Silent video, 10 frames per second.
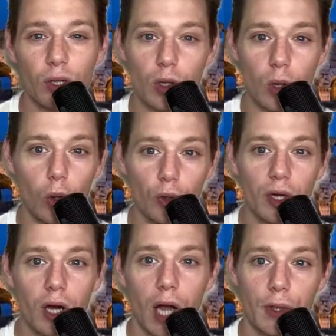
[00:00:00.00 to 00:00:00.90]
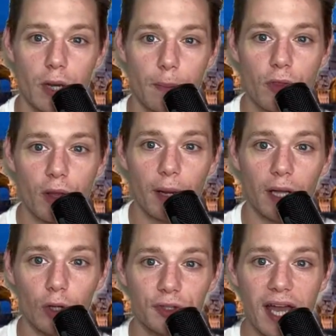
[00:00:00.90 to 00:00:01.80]
gold under the
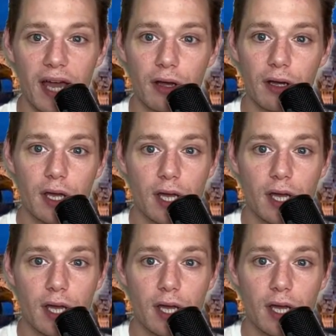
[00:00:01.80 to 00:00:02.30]
Pallotta era.